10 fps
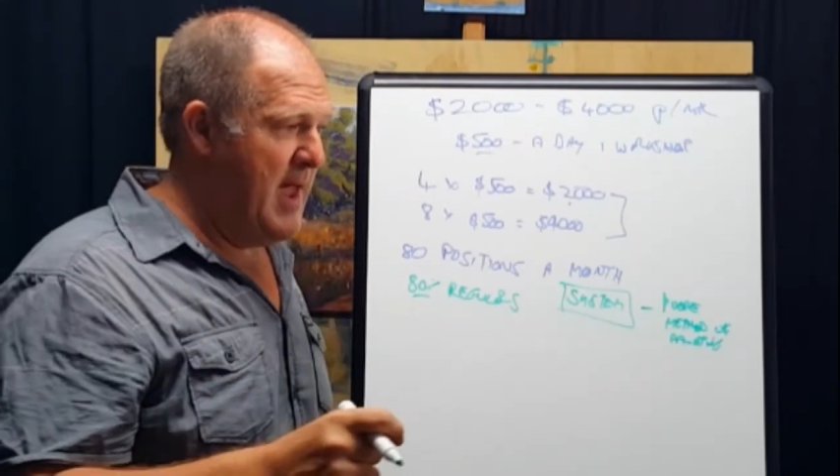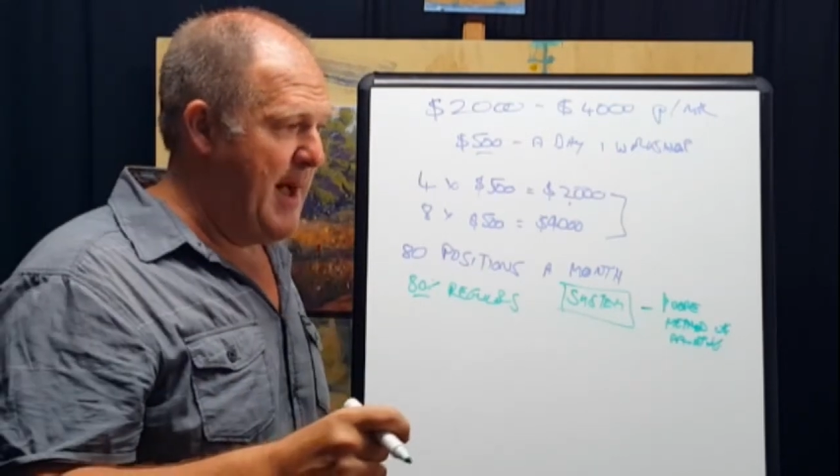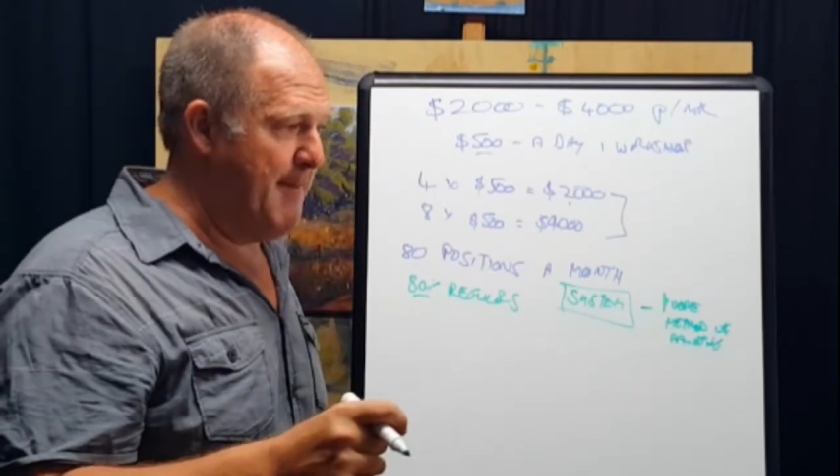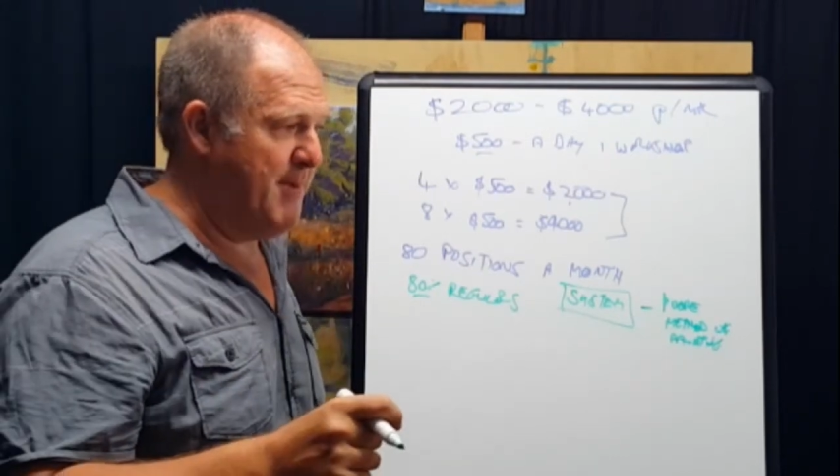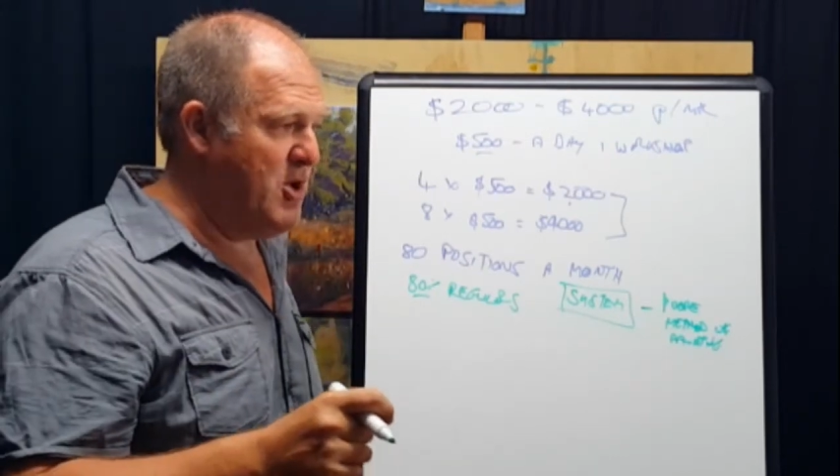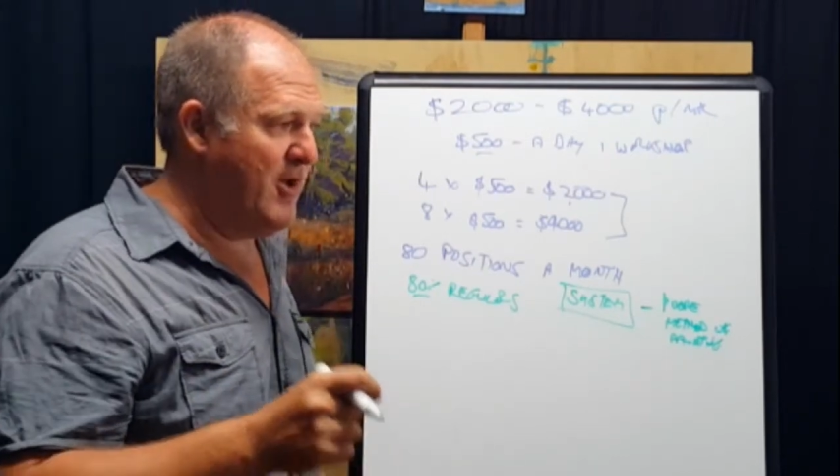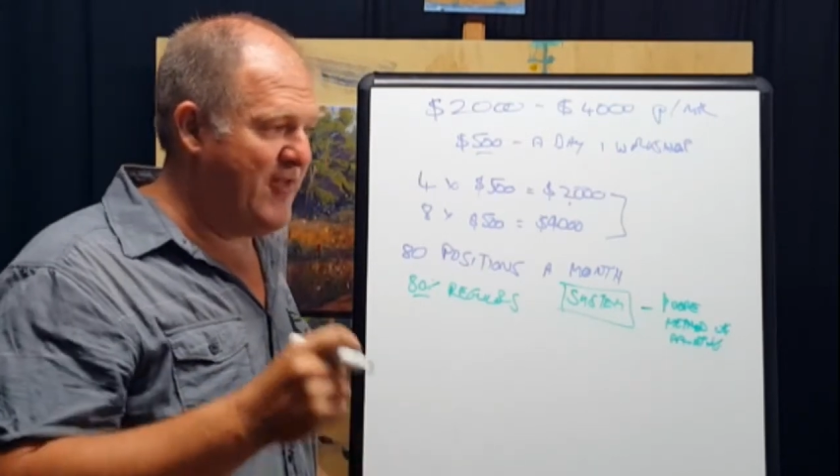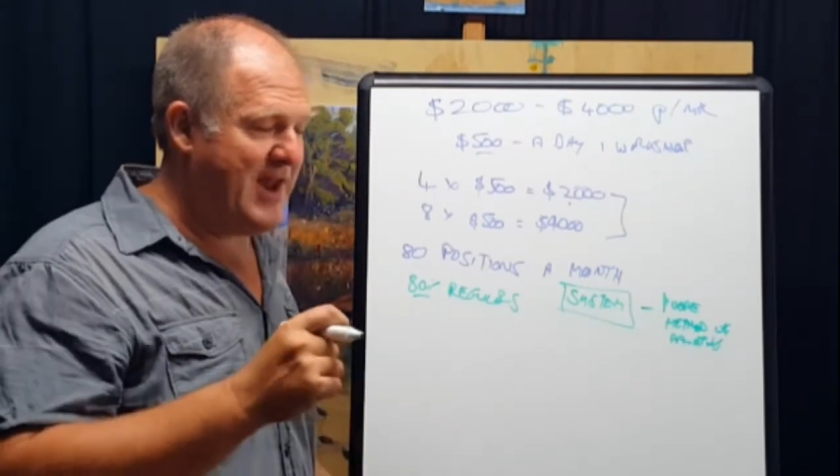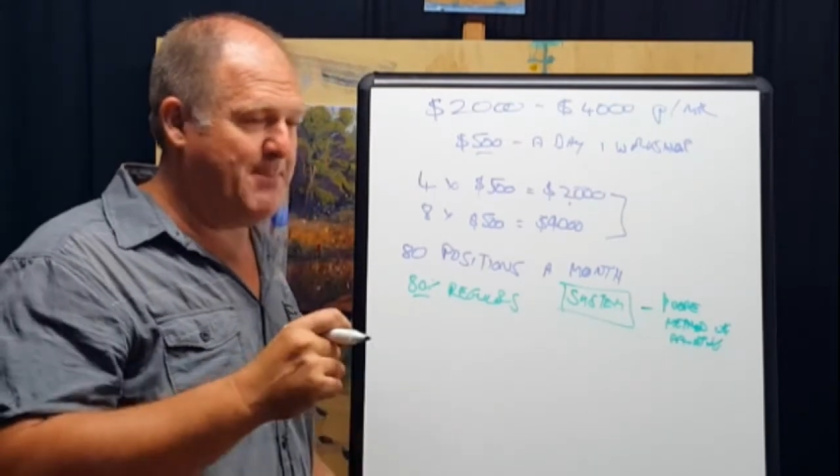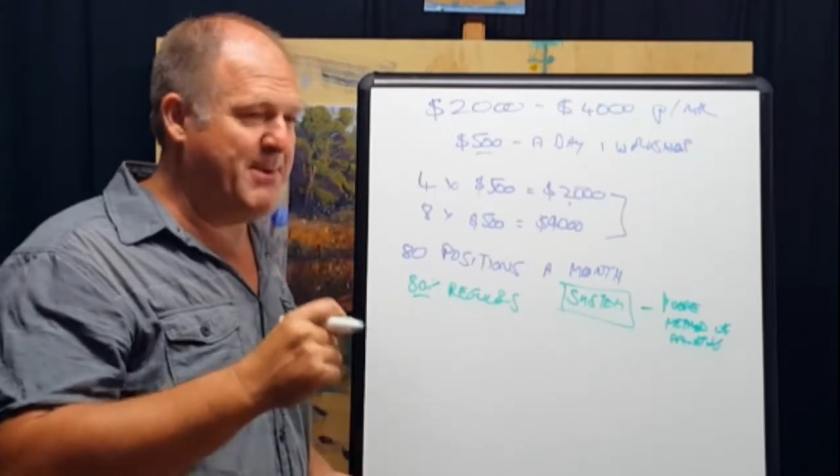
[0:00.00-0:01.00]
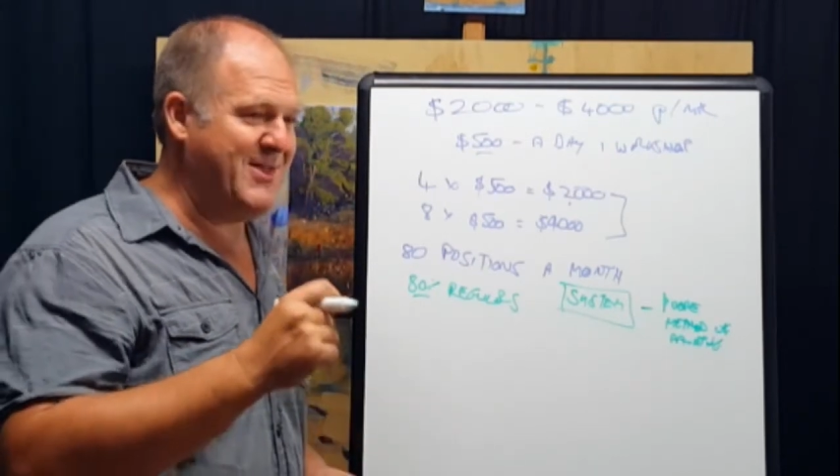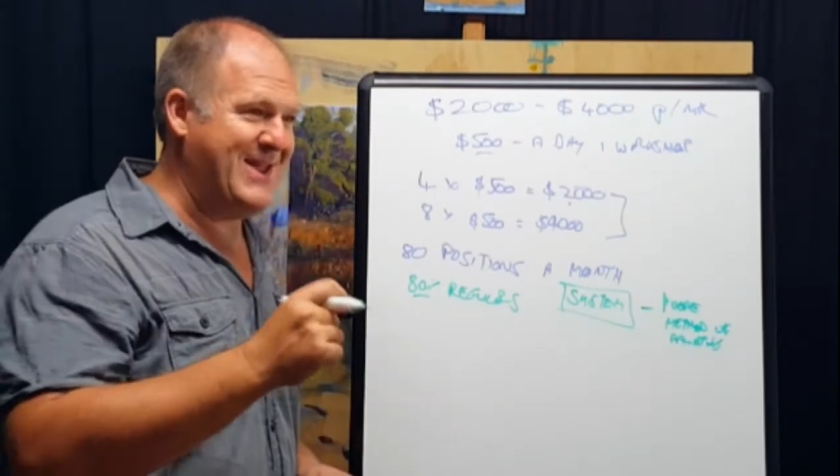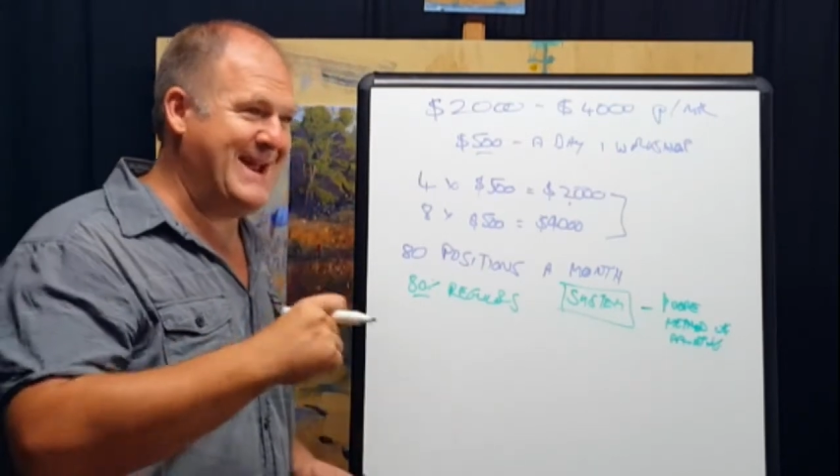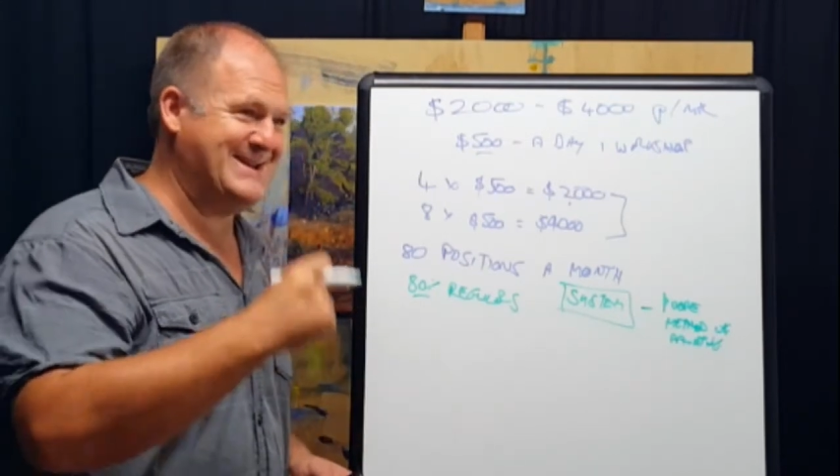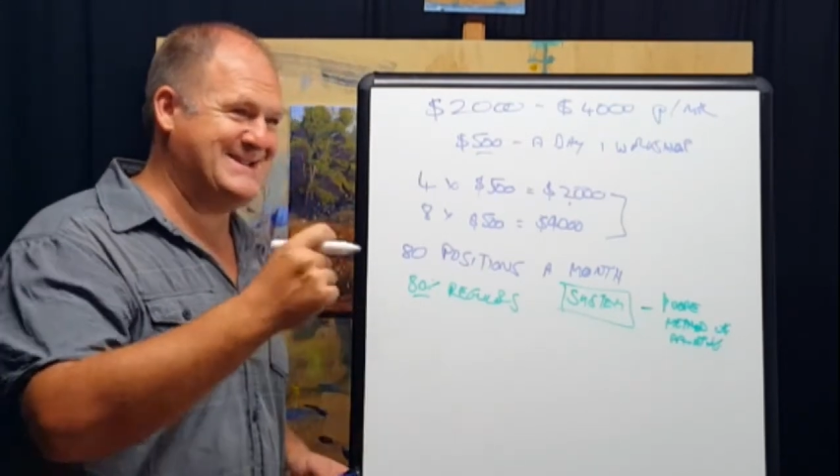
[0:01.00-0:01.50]
um, but you're not there to be
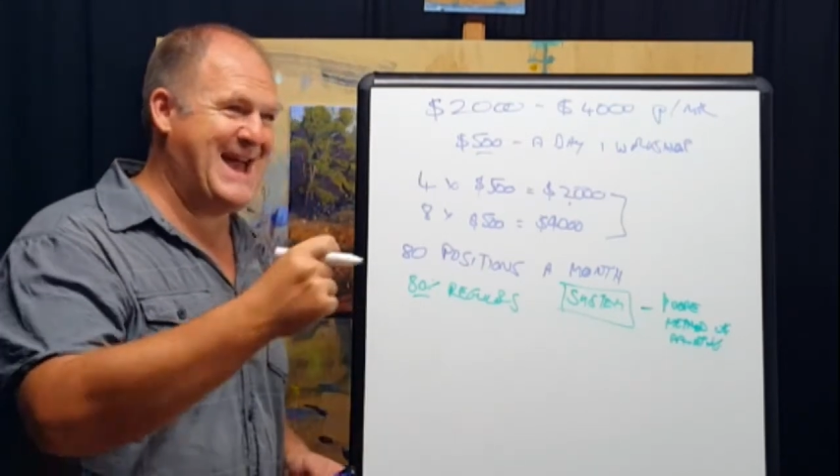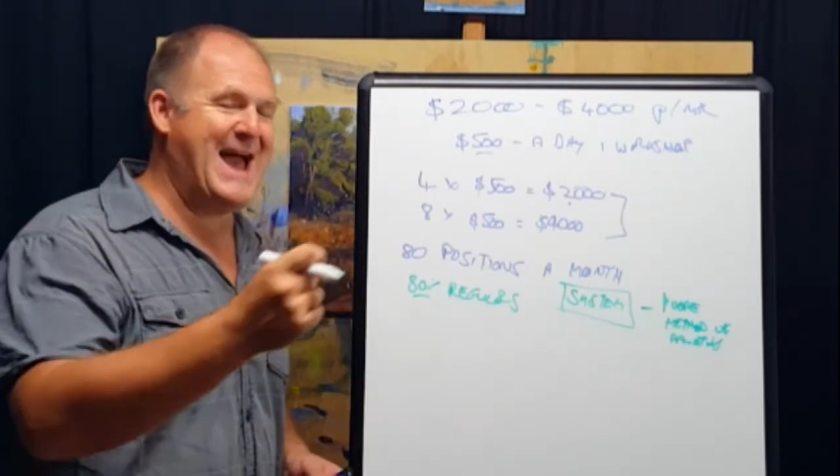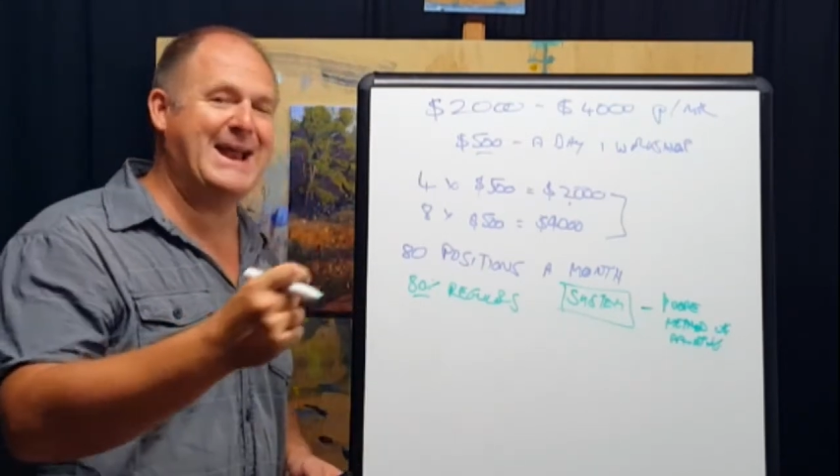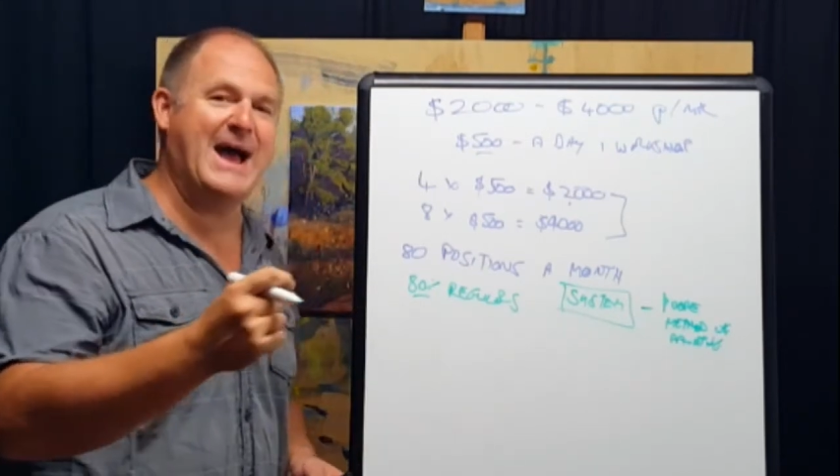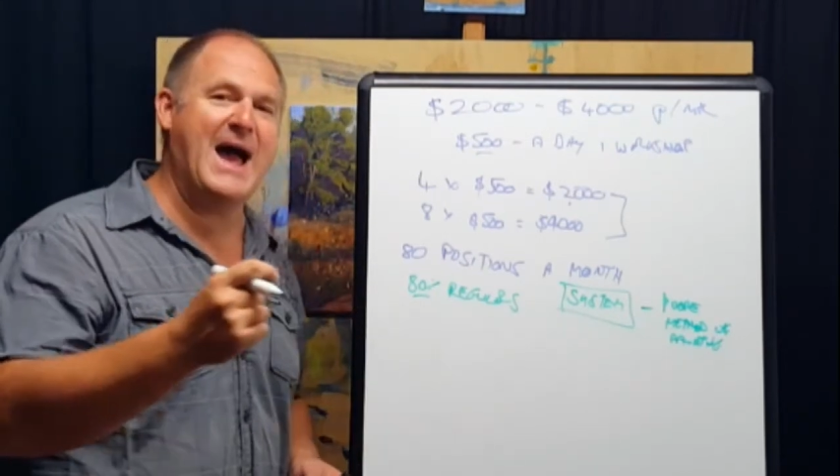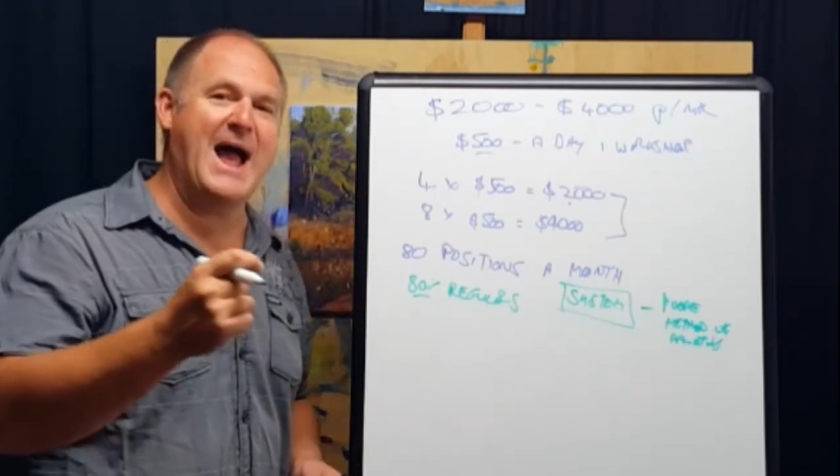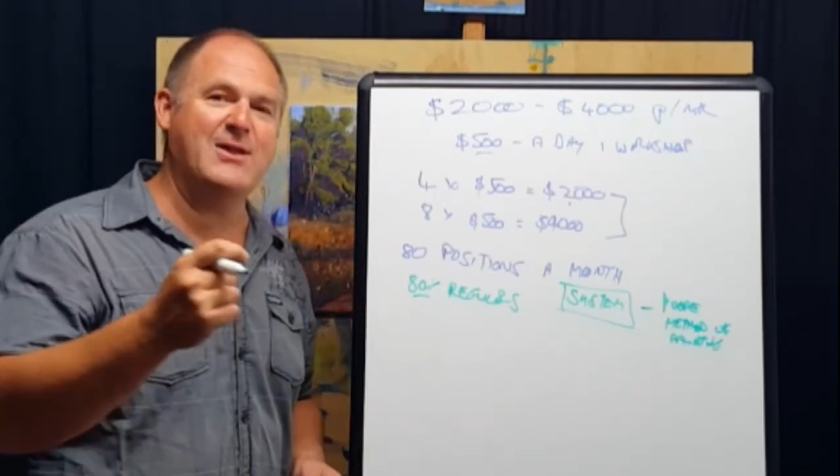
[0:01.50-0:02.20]
the entertainer,